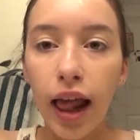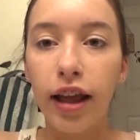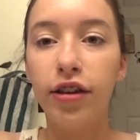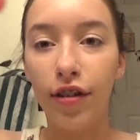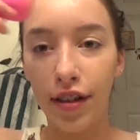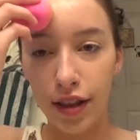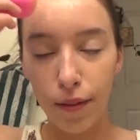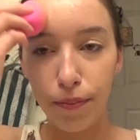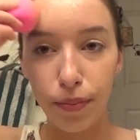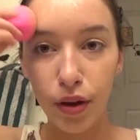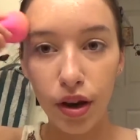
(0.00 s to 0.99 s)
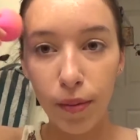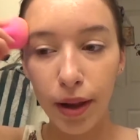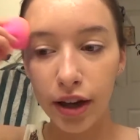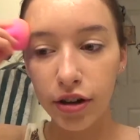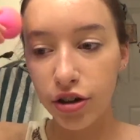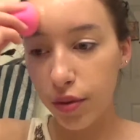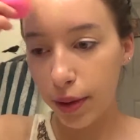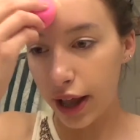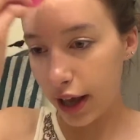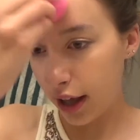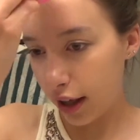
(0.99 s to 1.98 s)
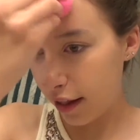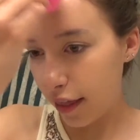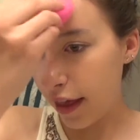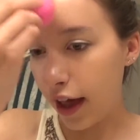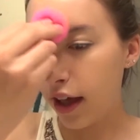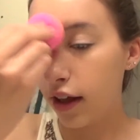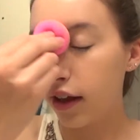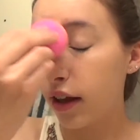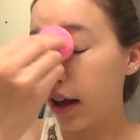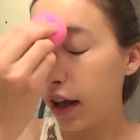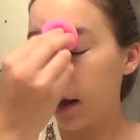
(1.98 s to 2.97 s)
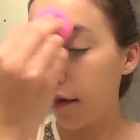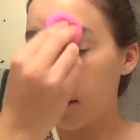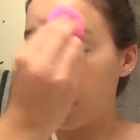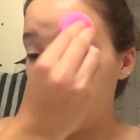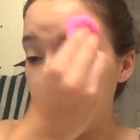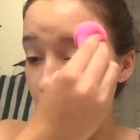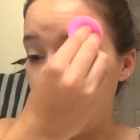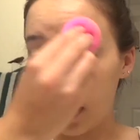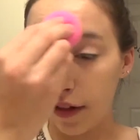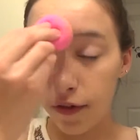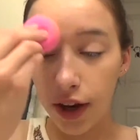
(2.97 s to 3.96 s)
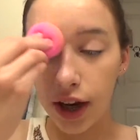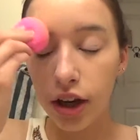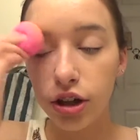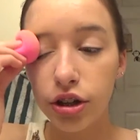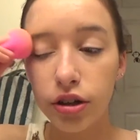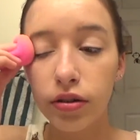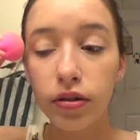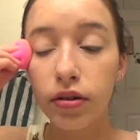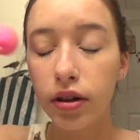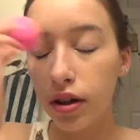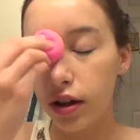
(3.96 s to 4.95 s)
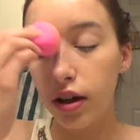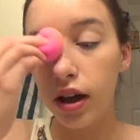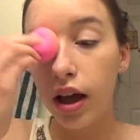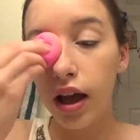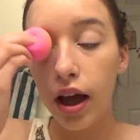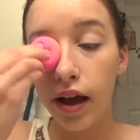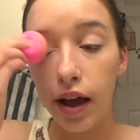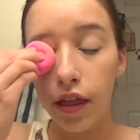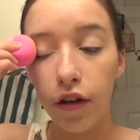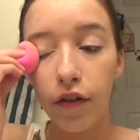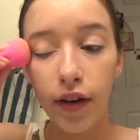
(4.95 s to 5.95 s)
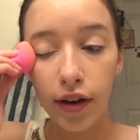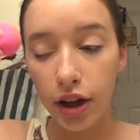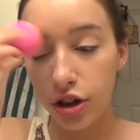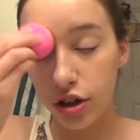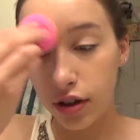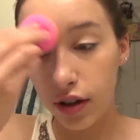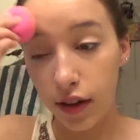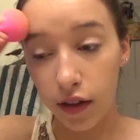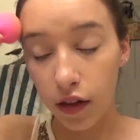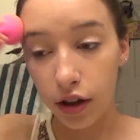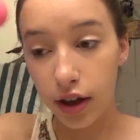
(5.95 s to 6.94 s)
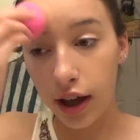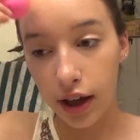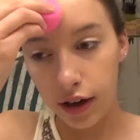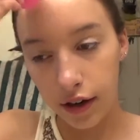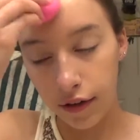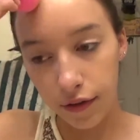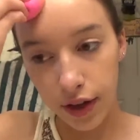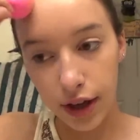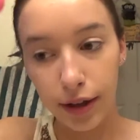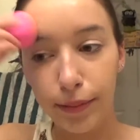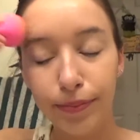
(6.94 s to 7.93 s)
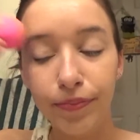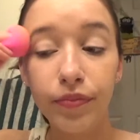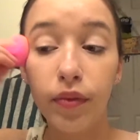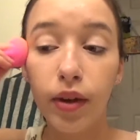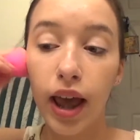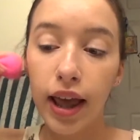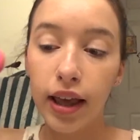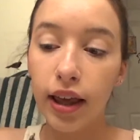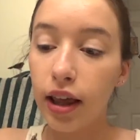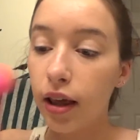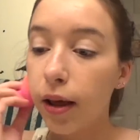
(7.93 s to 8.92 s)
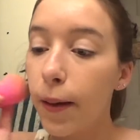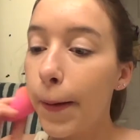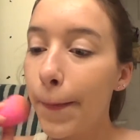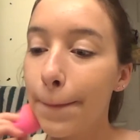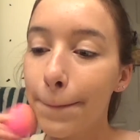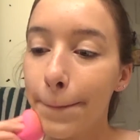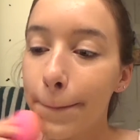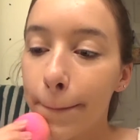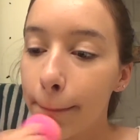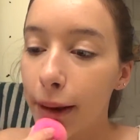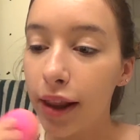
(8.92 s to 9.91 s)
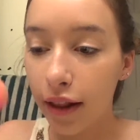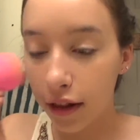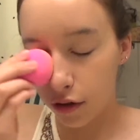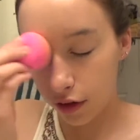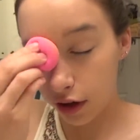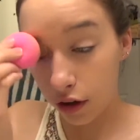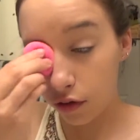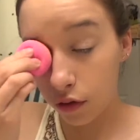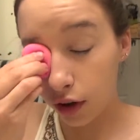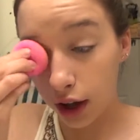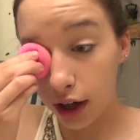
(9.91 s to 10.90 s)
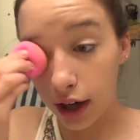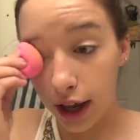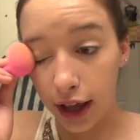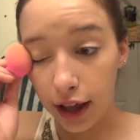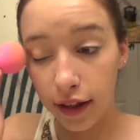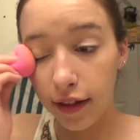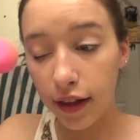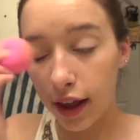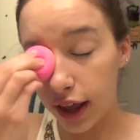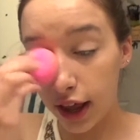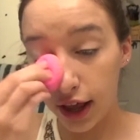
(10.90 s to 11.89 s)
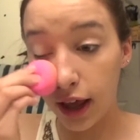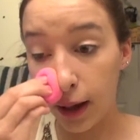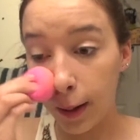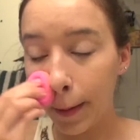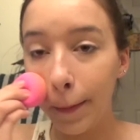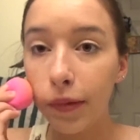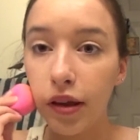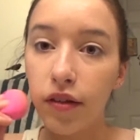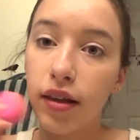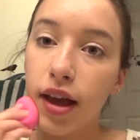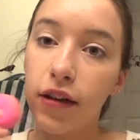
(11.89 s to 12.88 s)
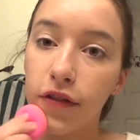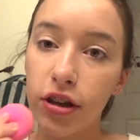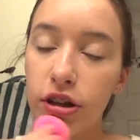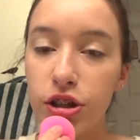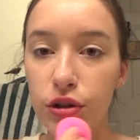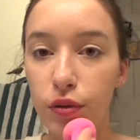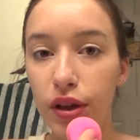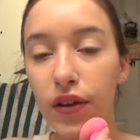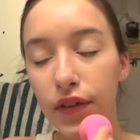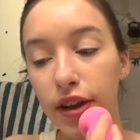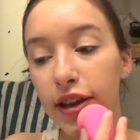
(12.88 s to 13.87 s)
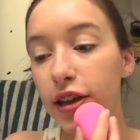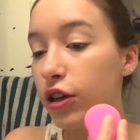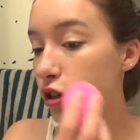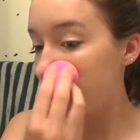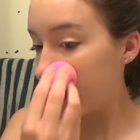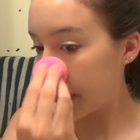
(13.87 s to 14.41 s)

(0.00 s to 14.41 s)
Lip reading: blender to apply it is that it gives a really nice finish. Other foundations look kind of cakey, but this goes on really nice and gives kind of a dewy finish.